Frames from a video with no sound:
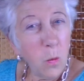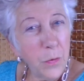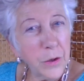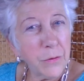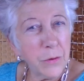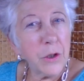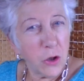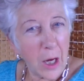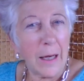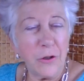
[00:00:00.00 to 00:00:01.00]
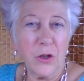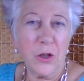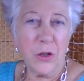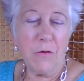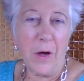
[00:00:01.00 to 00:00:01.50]
the
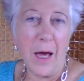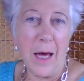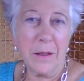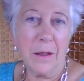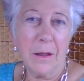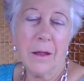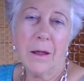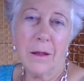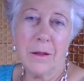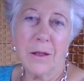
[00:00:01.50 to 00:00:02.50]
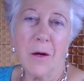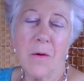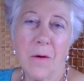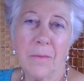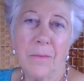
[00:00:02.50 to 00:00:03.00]
challenges you've had, and so
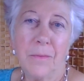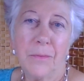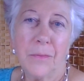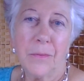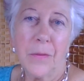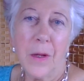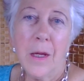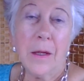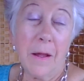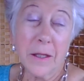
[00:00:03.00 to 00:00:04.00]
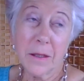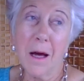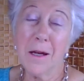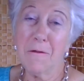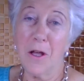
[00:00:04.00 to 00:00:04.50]
on? Now, that's
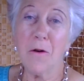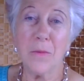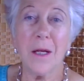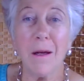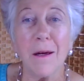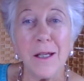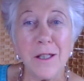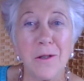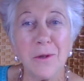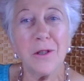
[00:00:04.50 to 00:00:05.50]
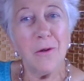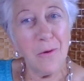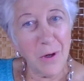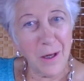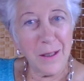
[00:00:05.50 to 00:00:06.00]
kind of the opening line to a
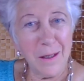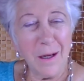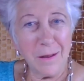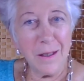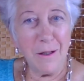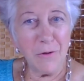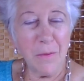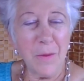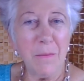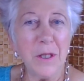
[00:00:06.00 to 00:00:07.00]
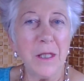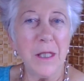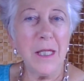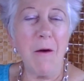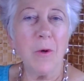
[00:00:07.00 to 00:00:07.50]
talk I delivered to my
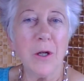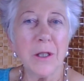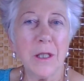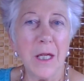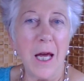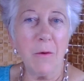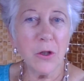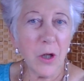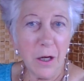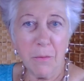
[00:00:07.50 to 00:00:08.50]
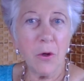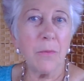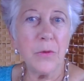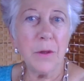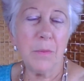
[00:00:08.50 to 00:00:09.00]
business network today, which kind of
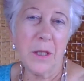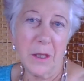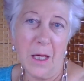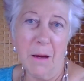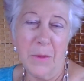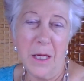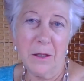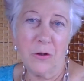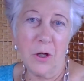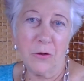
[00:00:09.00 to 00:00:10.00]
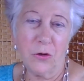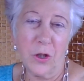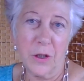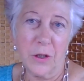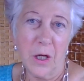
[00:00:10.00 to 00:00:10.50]
prompted me to come in and
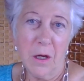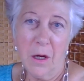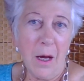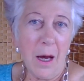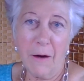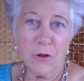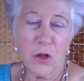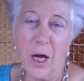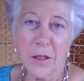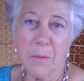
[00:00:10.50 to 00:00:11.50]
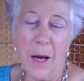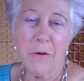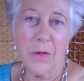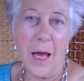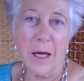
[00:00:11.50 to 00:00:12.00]
just have a chat
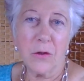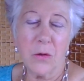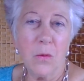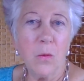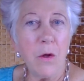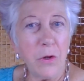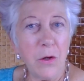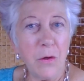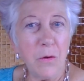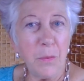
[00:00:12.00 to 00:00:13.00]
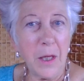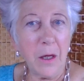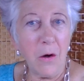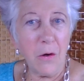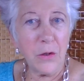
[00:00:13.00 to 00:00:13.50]
about that with you,
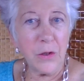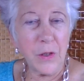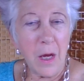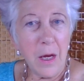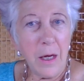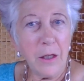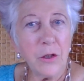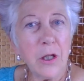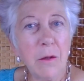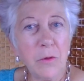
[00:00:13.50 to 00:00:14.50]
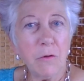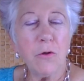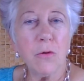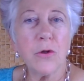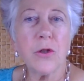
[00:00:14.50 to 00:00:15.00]
because in terms of
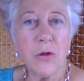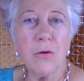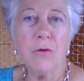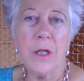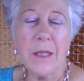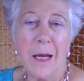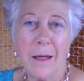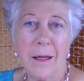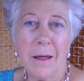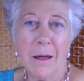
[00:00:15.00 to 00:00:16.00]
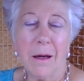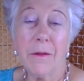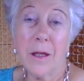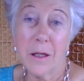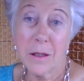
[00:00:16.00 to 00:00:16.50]
your storytelling, I
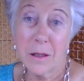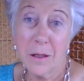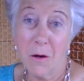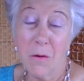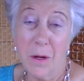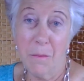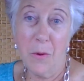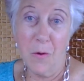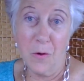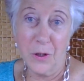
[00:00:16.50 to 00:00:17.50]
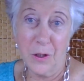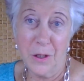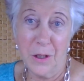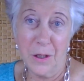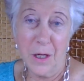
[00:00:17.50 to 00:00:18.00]
think it's so
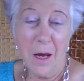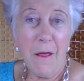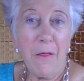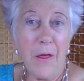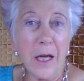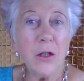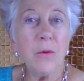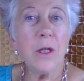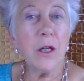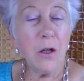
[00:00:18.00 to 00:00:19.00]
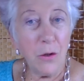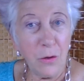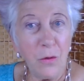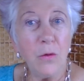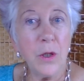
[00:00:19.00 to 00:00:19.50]
important that you
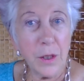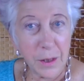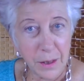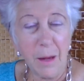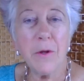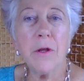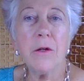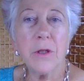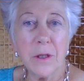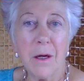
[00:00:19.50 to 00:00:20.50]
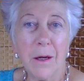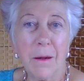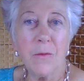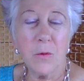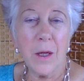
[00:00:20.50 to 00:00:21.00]
include some of those
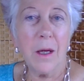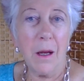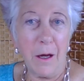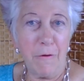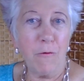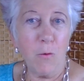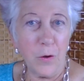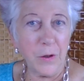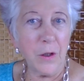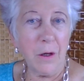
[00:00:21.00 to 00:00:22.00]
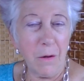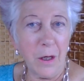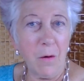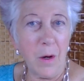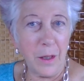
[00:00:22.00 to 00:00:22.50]
times when life wasn't
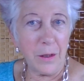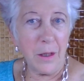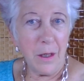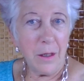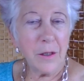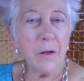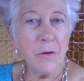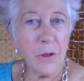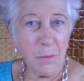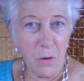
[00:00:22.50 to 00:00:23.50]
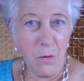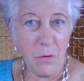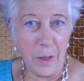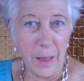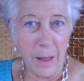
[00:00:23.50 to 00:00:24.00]
going quite so
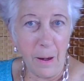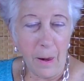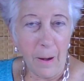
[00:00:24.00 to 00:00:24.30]
smoothly.